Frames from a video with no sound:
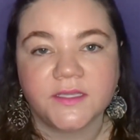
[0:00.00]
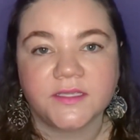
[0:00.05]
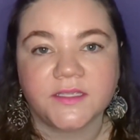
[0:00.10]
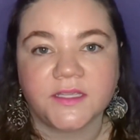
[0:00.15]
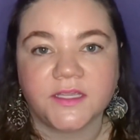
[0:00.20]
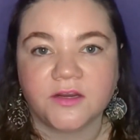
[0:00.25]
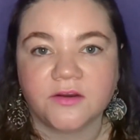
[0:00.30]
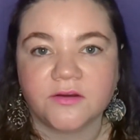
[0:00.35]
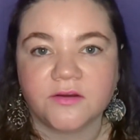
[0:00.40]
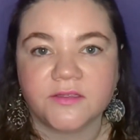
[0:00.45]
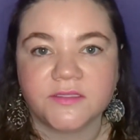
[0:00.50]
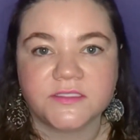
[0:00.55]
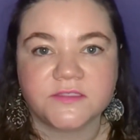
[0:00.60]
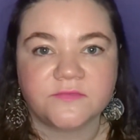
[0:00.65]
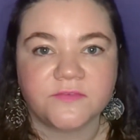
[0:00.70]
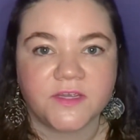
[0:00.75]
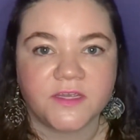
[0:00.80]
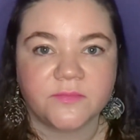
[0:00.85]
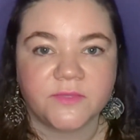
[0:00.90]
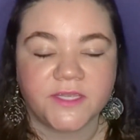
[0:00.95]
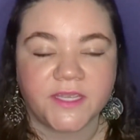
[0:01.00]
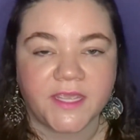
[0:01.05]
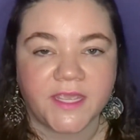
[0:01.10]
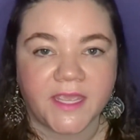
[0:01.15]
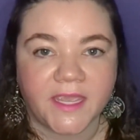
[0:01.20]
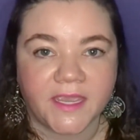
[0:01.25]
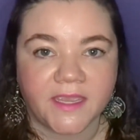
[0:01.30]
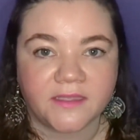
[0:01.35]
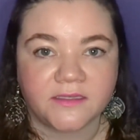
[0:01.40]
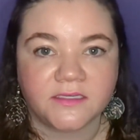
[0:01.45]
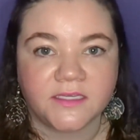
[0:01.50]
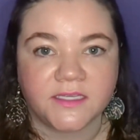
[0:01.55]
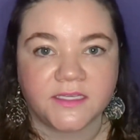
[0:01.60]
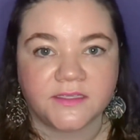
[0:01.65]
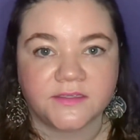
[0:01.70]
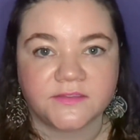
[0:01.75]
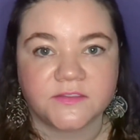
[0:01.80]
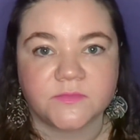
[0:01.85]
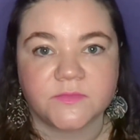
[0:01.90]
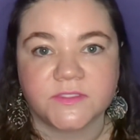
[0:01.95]
Kieran's family had
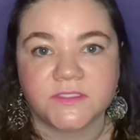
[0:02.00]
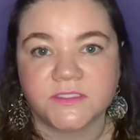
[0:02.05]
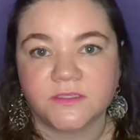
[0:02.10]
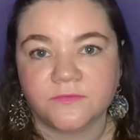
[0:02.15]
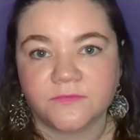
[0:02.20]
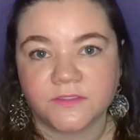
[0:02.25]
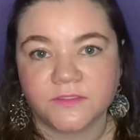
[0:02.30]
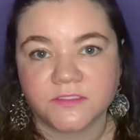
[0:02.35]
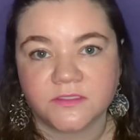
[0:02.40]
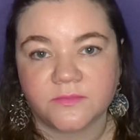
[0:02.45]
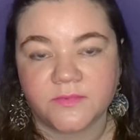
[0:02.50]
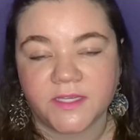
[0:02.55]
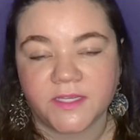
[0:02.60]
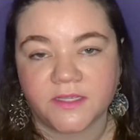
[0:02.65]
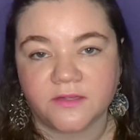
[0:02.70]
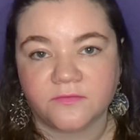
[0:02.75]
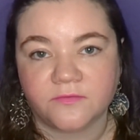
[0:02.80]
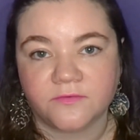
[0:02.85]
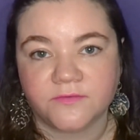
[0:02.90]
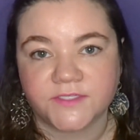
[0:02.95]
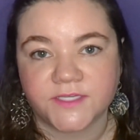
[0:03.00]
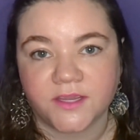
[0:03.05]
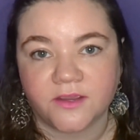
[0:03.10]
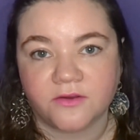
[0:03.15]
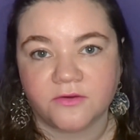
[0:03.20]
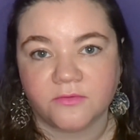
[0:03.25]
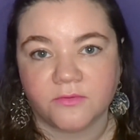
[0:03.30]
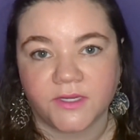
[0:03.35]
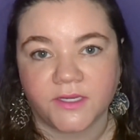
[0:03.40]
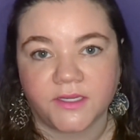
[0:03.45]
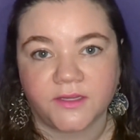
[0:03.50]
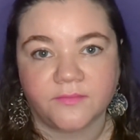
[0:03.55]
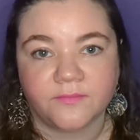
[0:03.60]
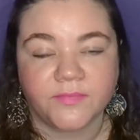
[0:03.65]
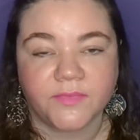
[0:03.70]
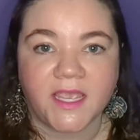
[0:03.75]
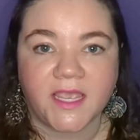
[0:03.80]
a specific demand for dowry,